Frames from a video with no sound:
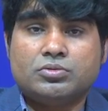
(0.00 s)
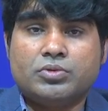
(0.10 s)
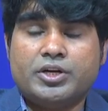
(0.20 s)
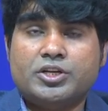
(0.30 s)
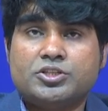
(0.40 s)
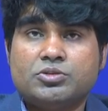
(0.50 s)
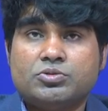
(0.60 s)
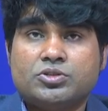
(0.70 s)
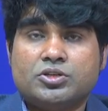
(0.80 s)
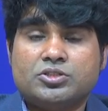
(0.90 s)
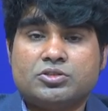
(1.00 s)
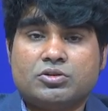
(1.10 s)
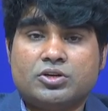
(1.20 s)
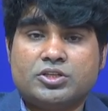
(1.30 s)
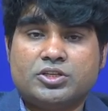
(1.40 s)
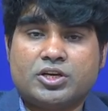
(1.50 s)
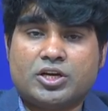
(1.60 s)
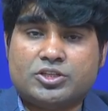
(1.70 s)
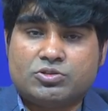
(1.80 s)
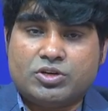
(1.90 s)
One distribution is called as a
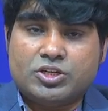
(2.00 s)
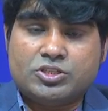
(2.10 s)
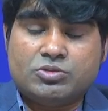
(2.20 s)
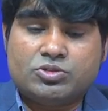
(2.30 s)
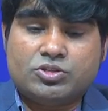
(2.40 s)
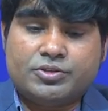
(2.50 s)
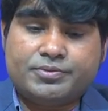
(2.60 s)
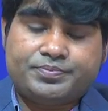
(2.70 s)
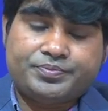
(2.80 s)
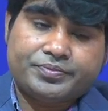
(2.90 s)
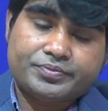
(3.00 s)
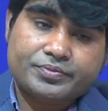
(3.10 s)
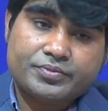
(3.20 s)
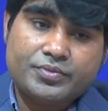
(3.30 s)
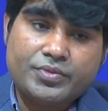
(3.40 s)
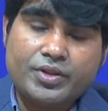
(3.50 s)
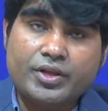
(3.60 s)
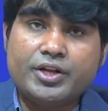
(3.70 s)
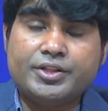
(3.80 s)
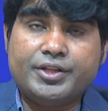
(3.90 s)
chi-square distribution,
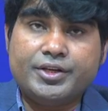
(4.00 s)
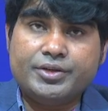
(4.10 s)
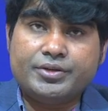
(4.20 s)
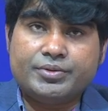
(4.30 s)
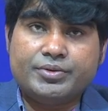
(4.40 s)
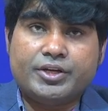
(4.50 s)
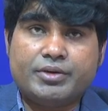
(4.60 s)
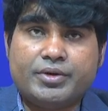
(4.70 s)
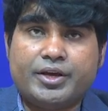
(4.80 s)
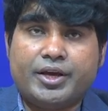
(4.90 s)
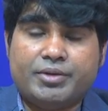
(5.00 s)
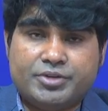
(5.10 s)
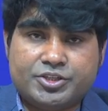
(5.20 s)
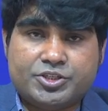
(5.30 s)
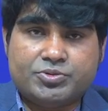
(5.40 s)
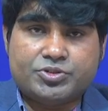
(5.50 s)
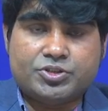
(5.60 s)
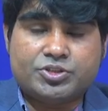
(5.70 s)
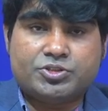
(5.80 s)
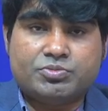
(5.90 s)
and then we have a F
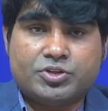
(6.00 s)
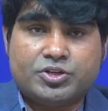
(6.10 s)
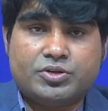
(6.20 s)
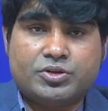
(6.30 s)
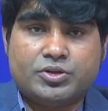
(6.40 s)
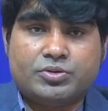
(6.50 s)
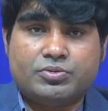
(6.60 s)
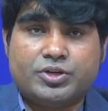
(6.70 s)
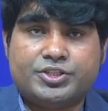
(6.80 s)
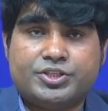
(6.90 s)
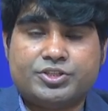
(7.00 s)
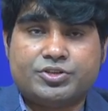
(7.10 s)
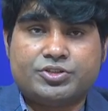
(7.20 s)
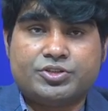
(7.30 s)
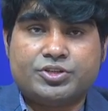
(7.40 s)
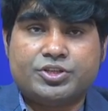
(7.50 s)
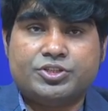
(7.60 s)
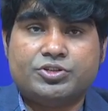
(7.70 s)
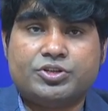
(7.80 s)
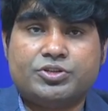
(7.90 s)
distributions, but today's discussion
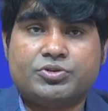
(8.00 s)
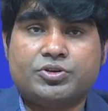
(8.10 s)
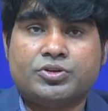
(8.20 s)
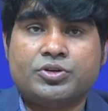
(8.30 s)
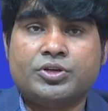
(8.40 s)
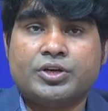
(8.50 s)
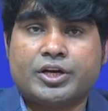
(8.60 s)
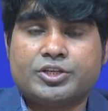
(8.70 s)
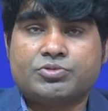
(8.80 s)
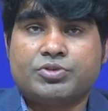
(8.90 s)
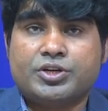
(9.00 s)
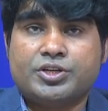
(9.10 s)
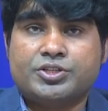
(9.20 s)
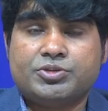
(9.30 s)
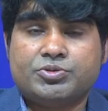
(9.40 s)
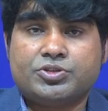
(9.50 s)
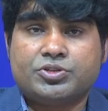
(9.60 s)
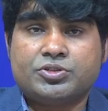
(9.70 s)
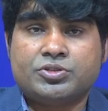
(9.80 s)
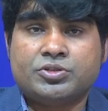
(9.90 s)
is on chi-square
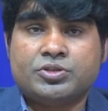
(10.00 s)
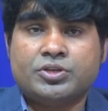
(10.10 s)
distribution,